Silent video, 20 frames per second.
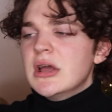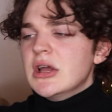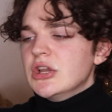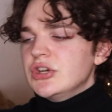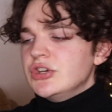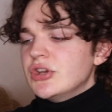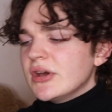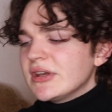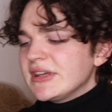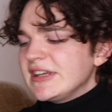
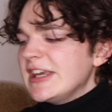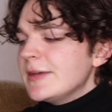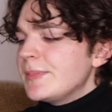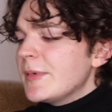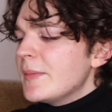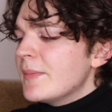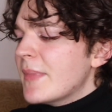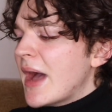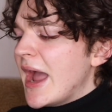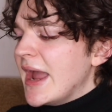Now keep
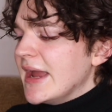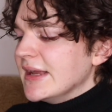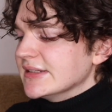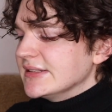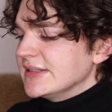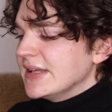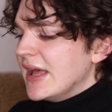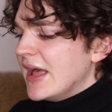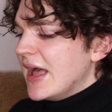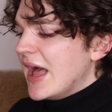in
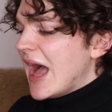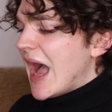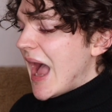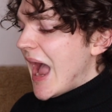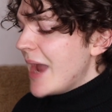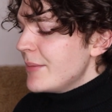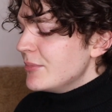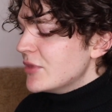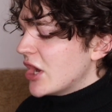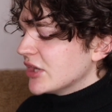mind,
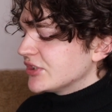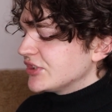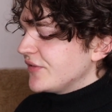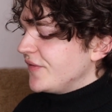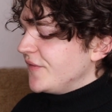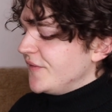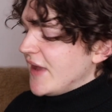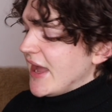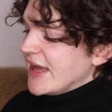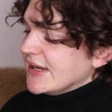I'm not
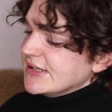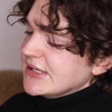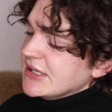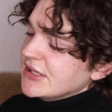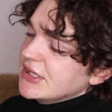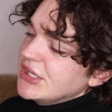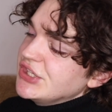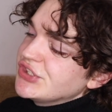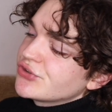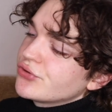defending
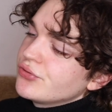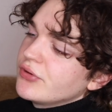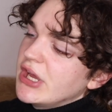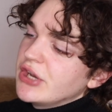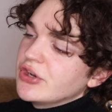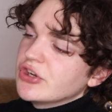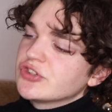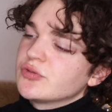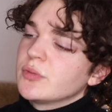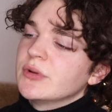these
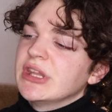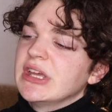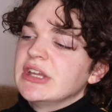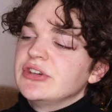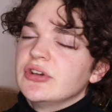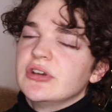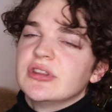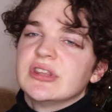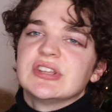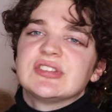creators when they
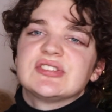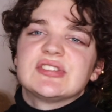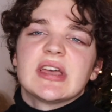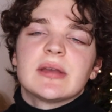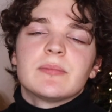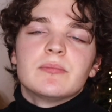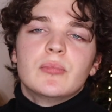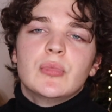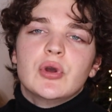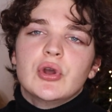do this
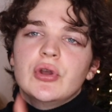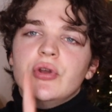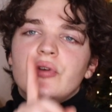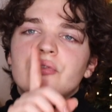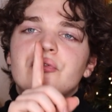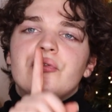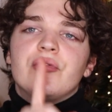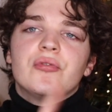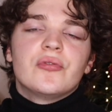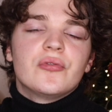like
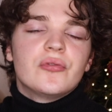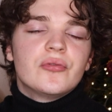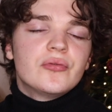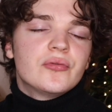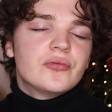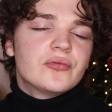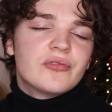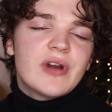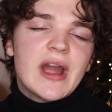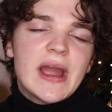move,
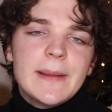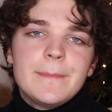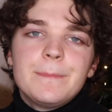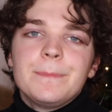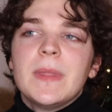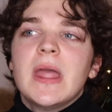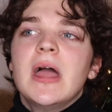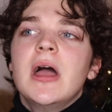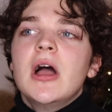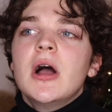right?
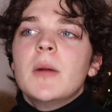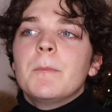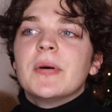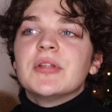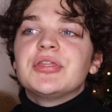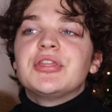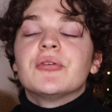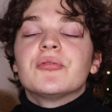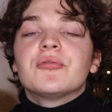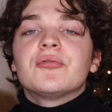
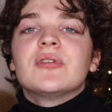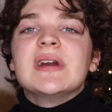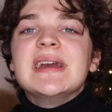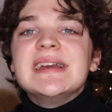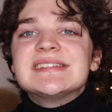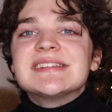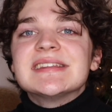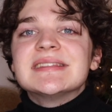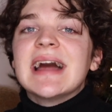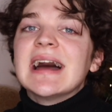But the
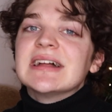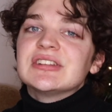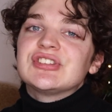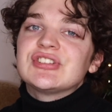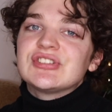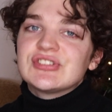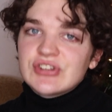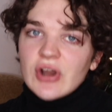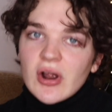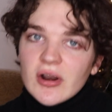reason that
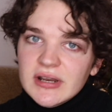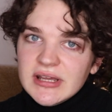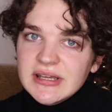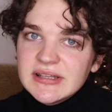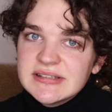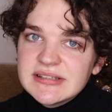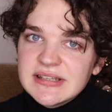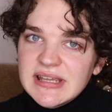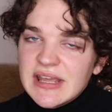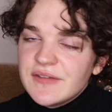
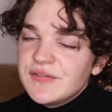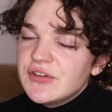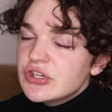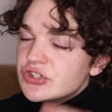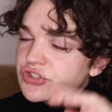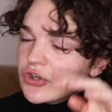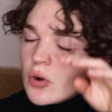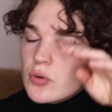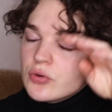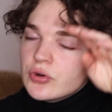started, if you
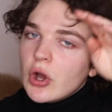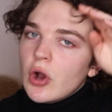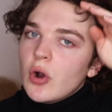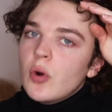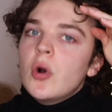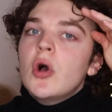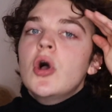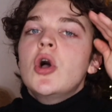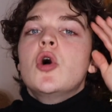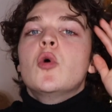don't
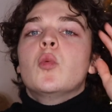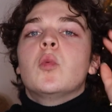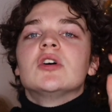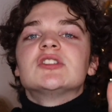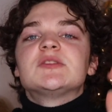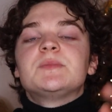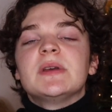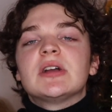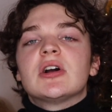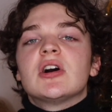know,
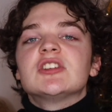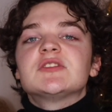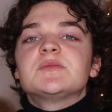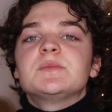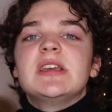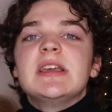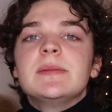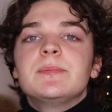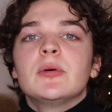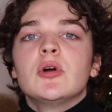was because
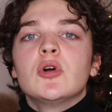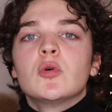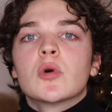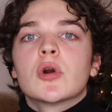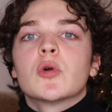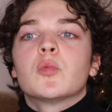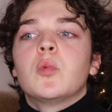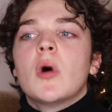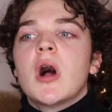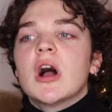people
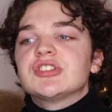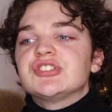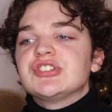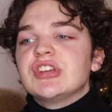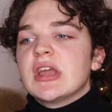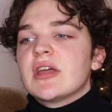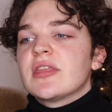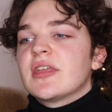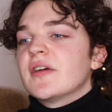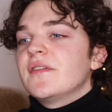were
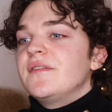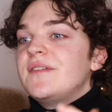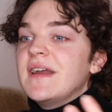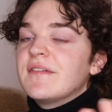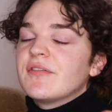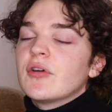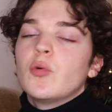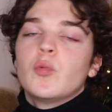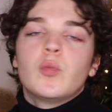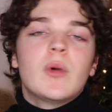watching their
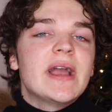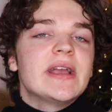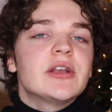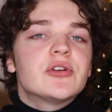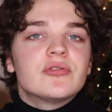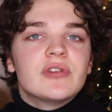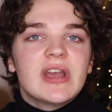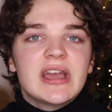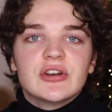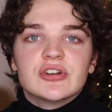favorite white
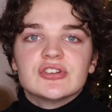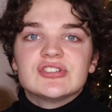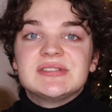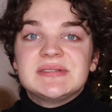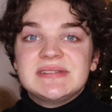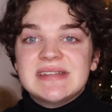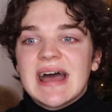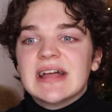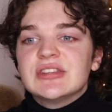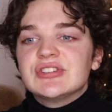creators
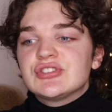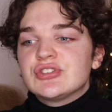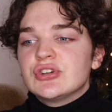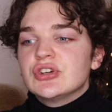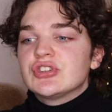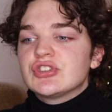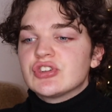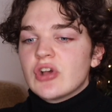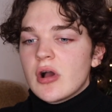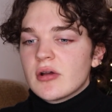dance to
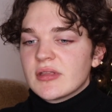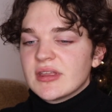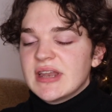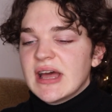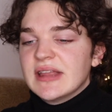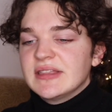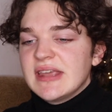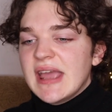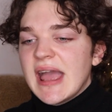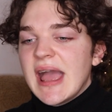a song that
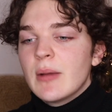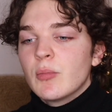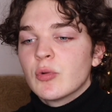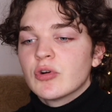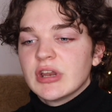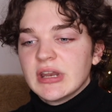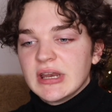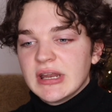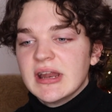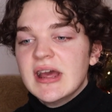had the M
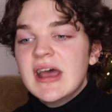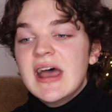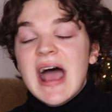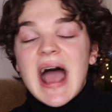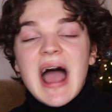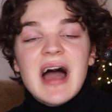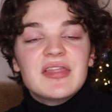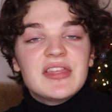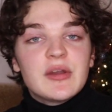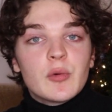word in it,
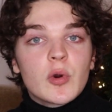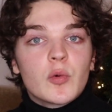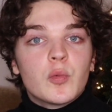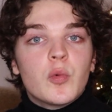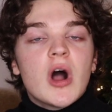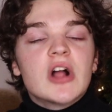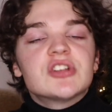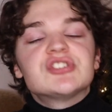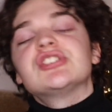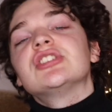and they were
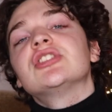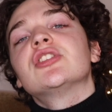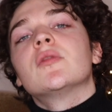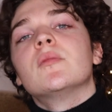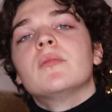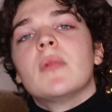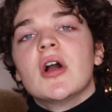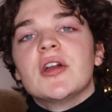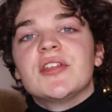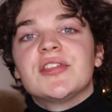watching their
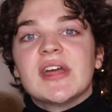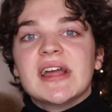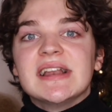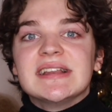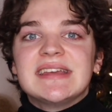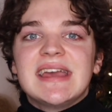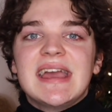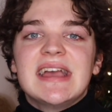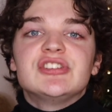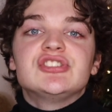mouth in
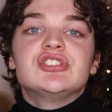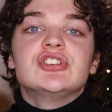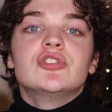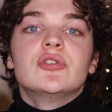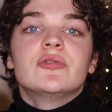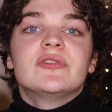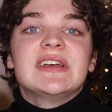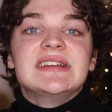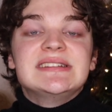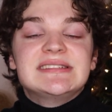case you
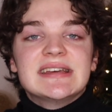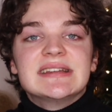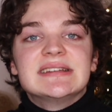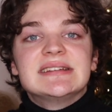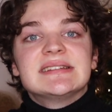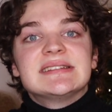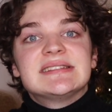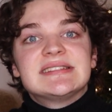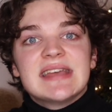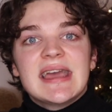know they did
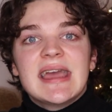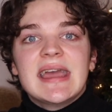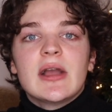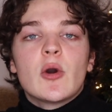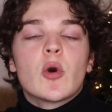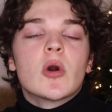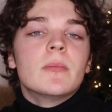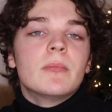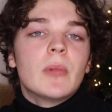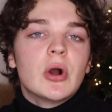say
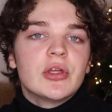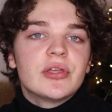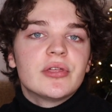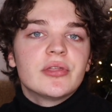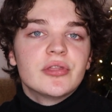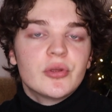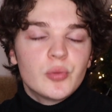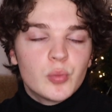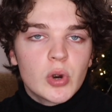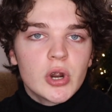or mouth
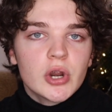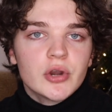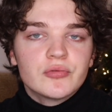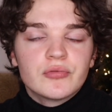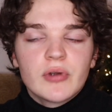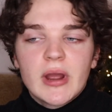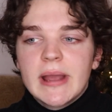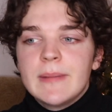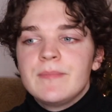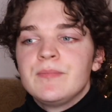the word,
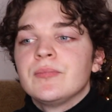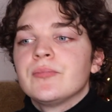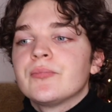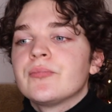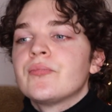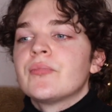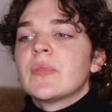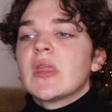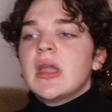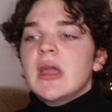right?
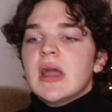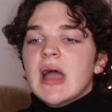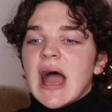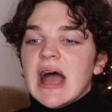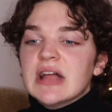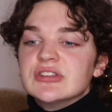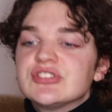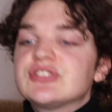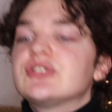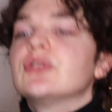
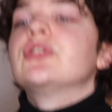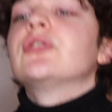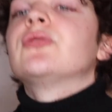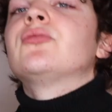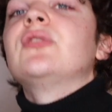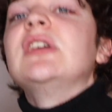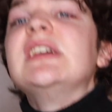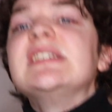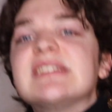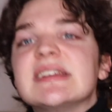And so the
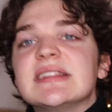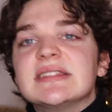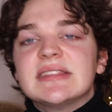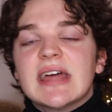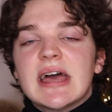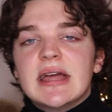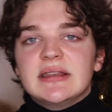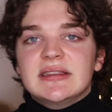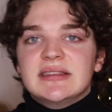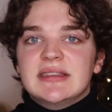reason
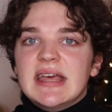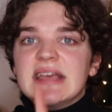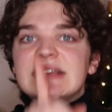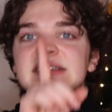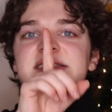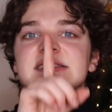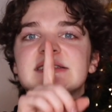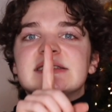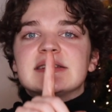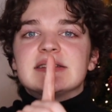that
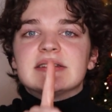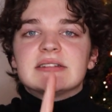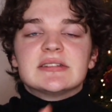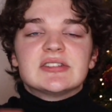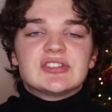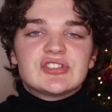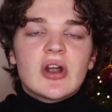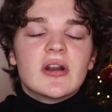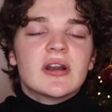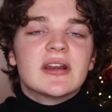this
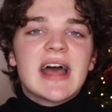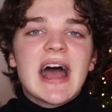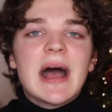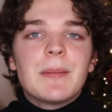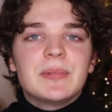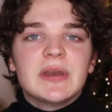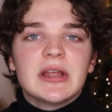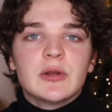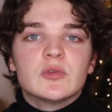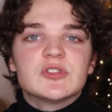started
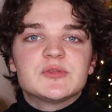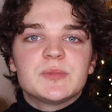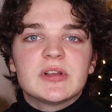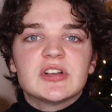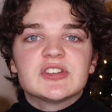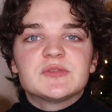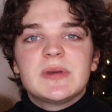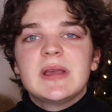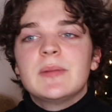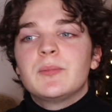happening was
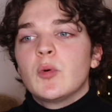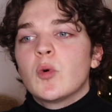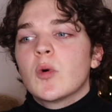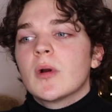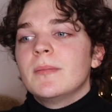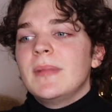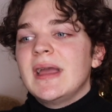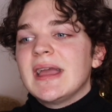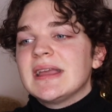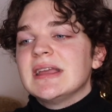because people were
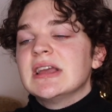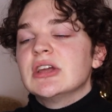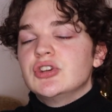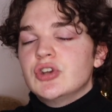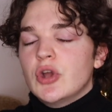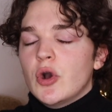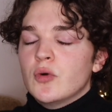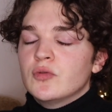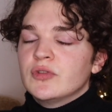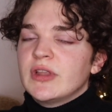making it
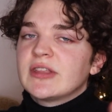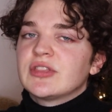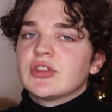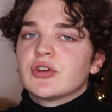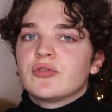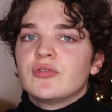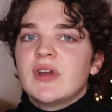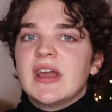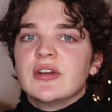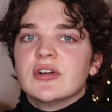known, like the
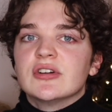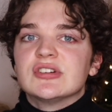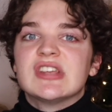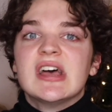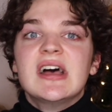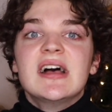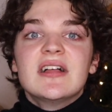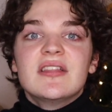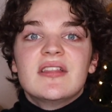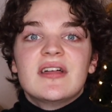creators,
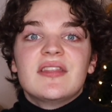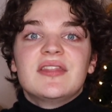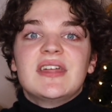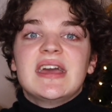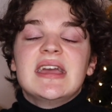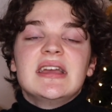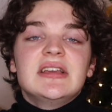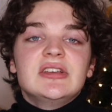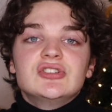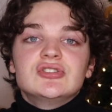that
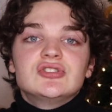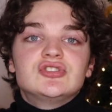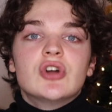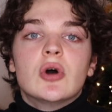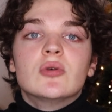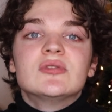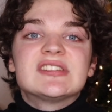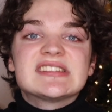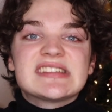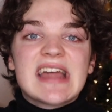they
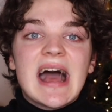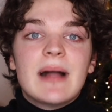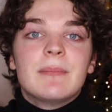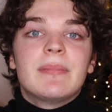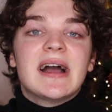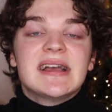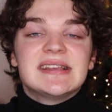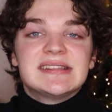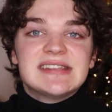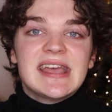don't stand
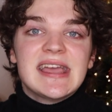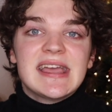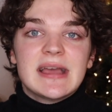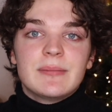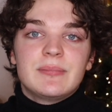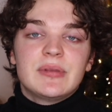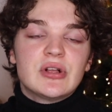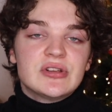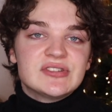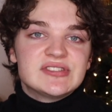by saying
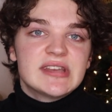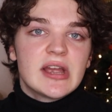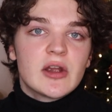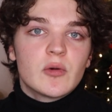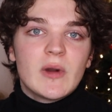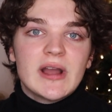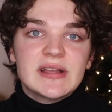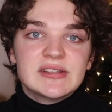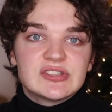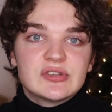it because they are
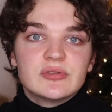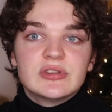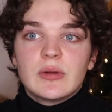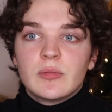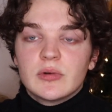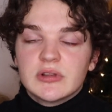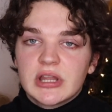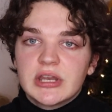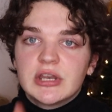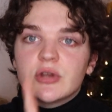white, so they
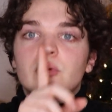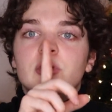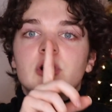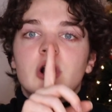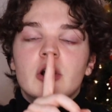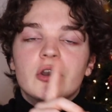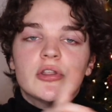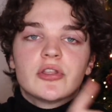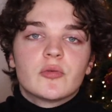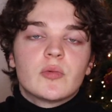were literally going
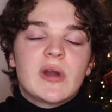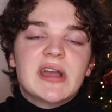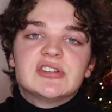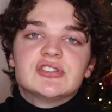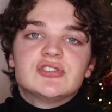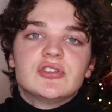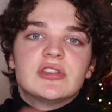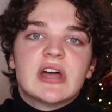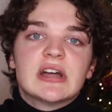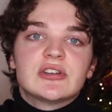out of their way to
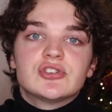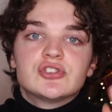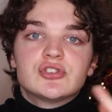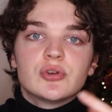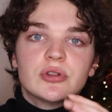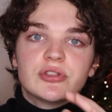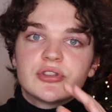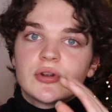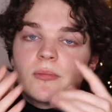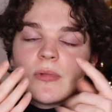do that to show
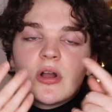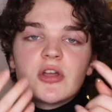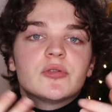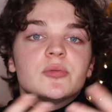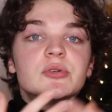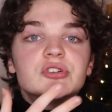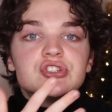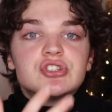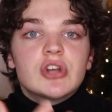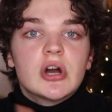that their mouth
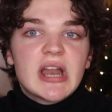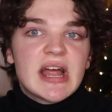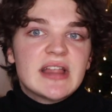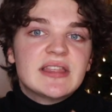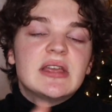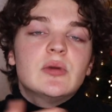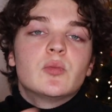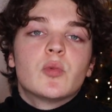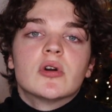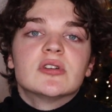was shut and
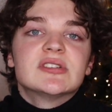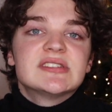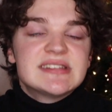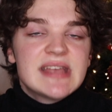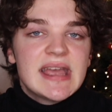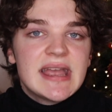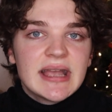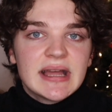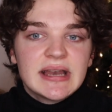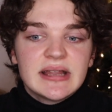they weren't
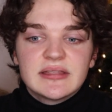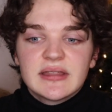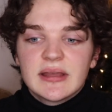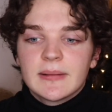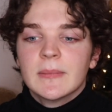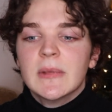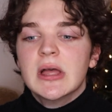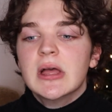saying anything.